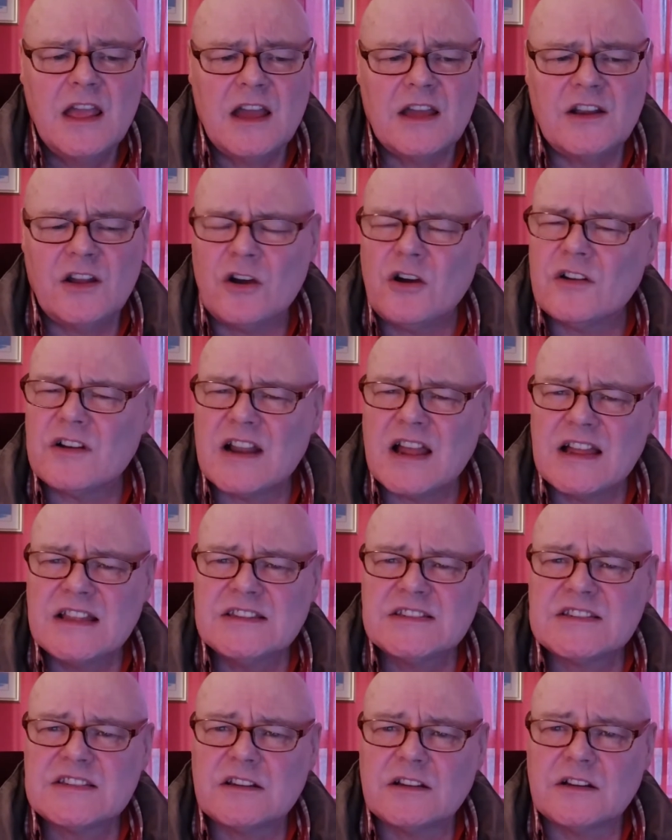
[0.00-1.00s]
And her
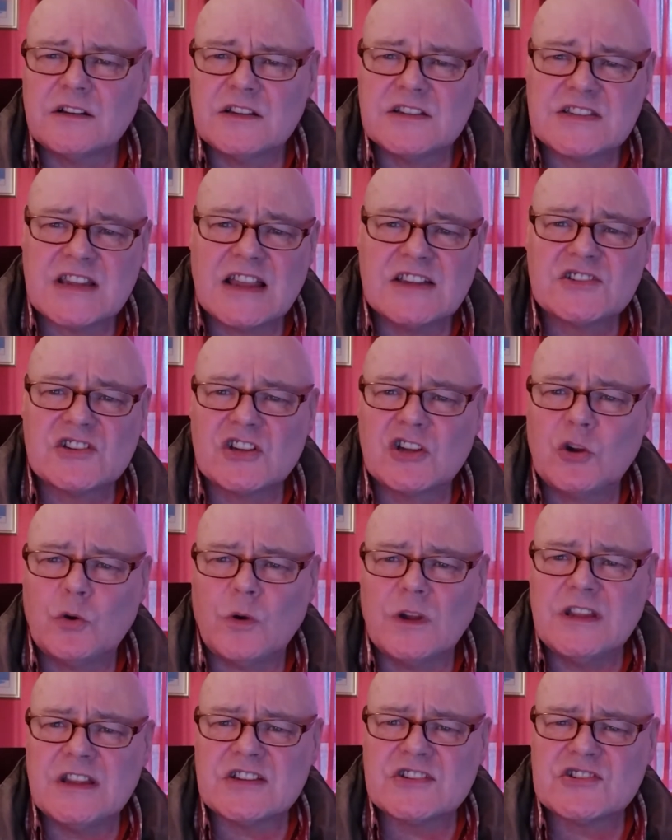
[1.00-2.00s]
answer is actually
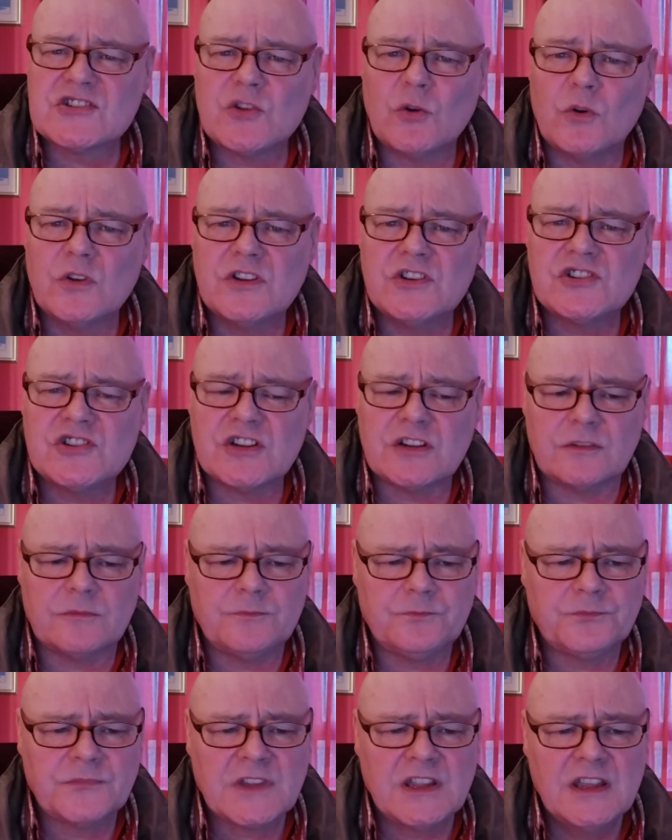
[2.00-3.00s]
quite astonishing.
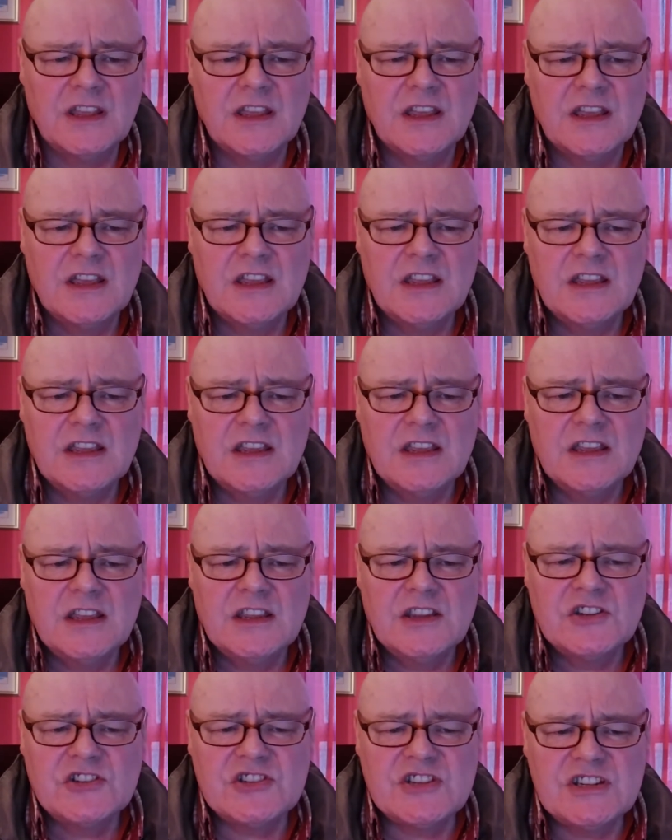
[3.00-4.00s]

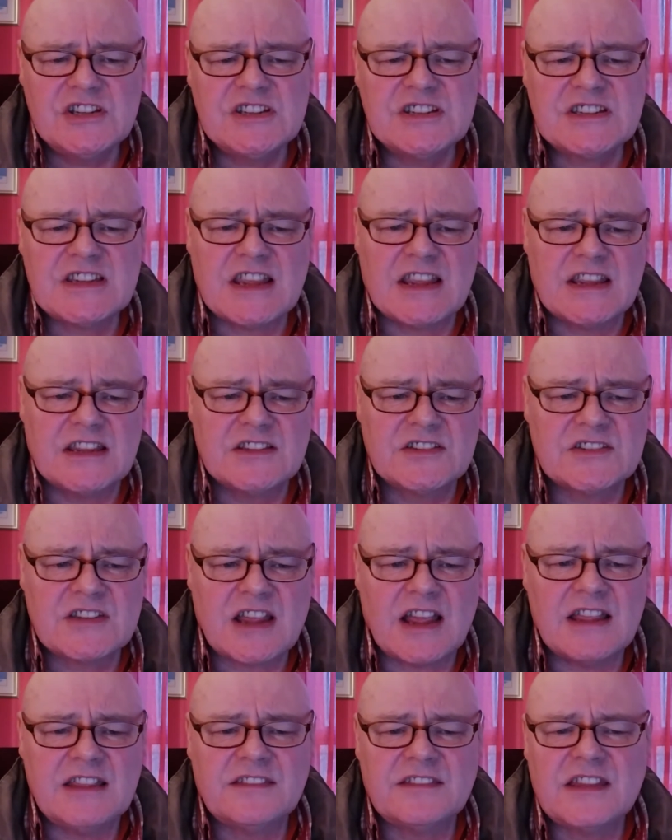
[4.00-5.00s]
She says,
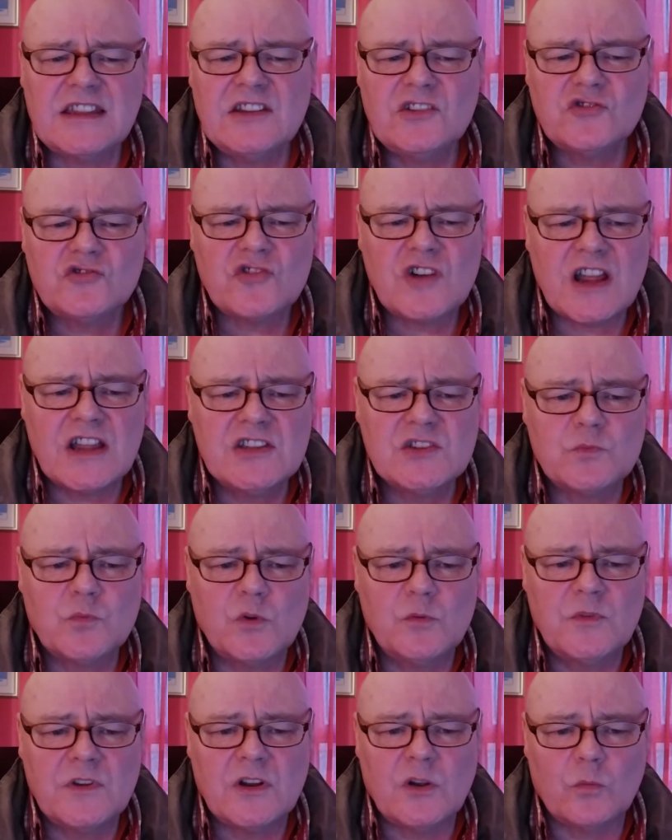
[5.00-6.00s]
I think trans
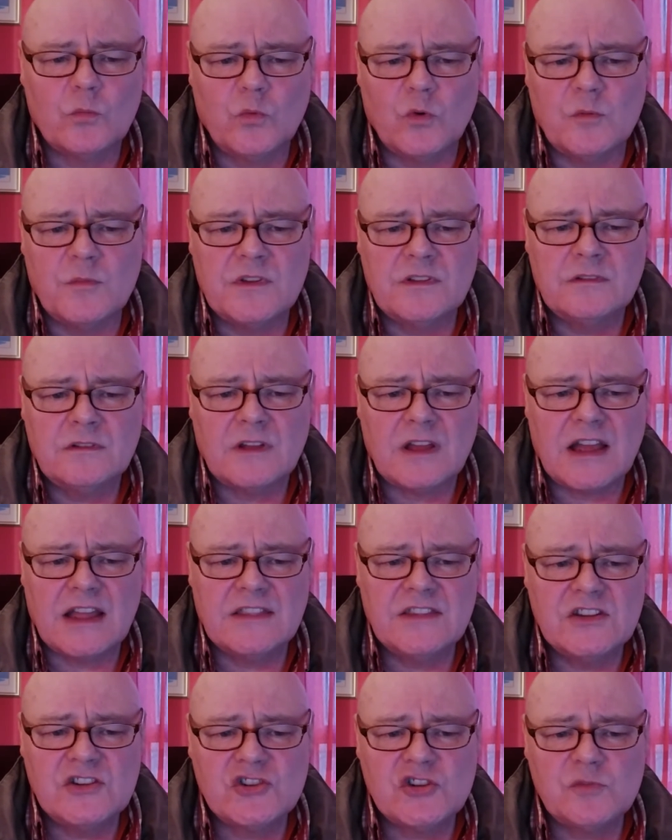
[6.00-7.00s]
women are women
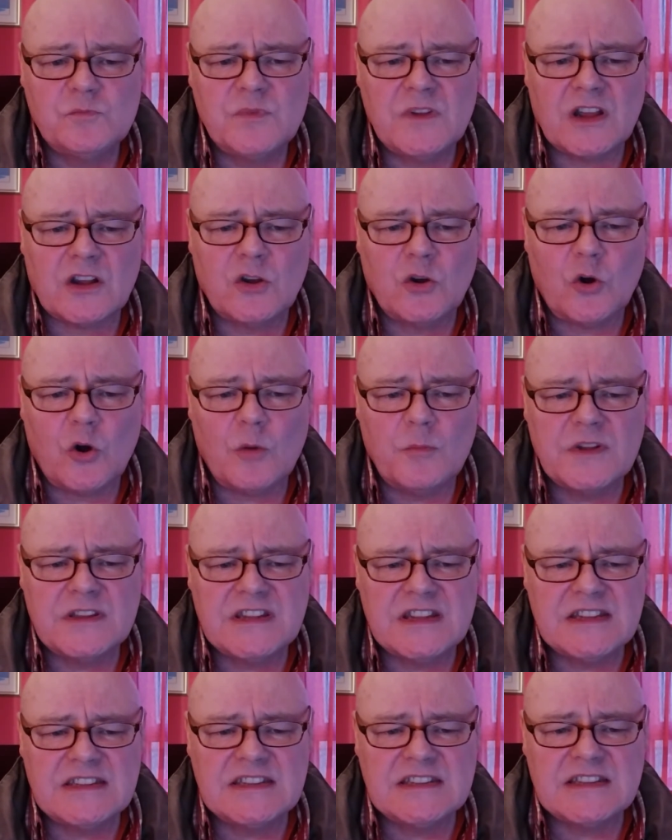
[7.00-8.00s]
and they should be
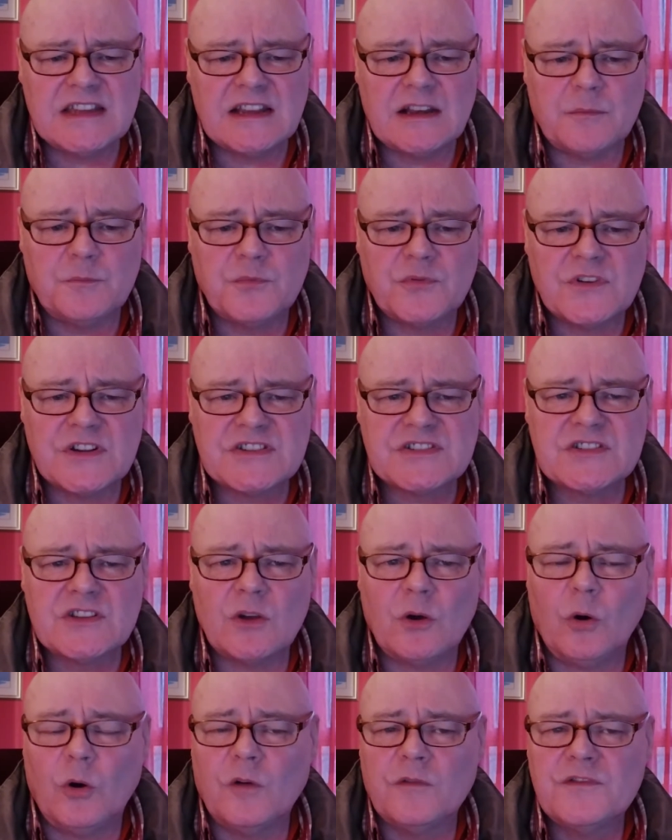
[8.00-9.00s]
accommodated in a prison
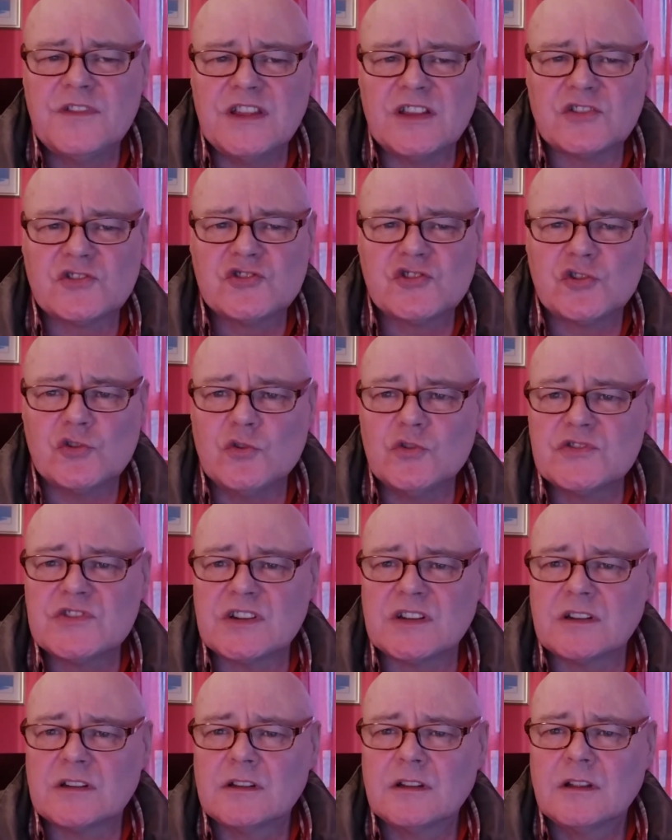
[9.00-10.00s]
of their
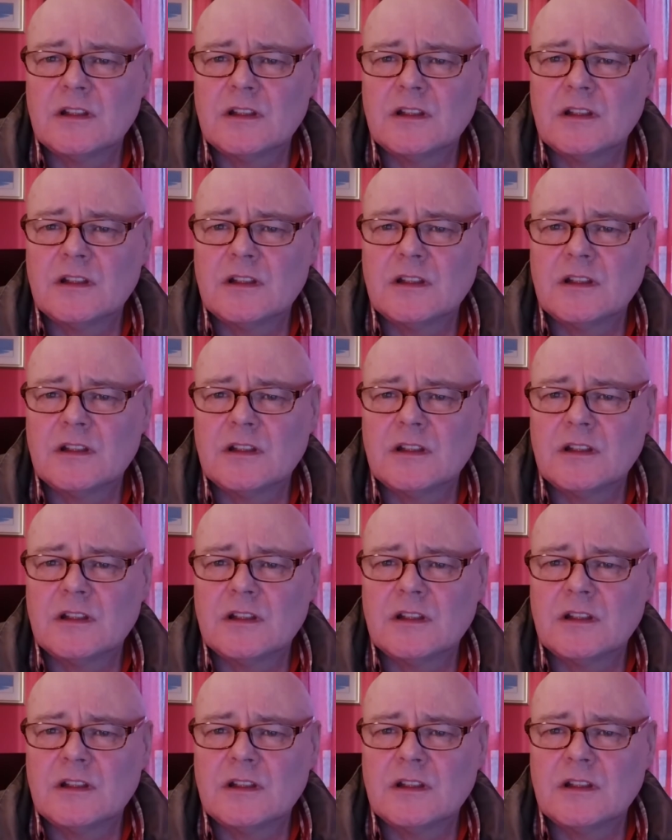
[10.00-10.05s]
choosing.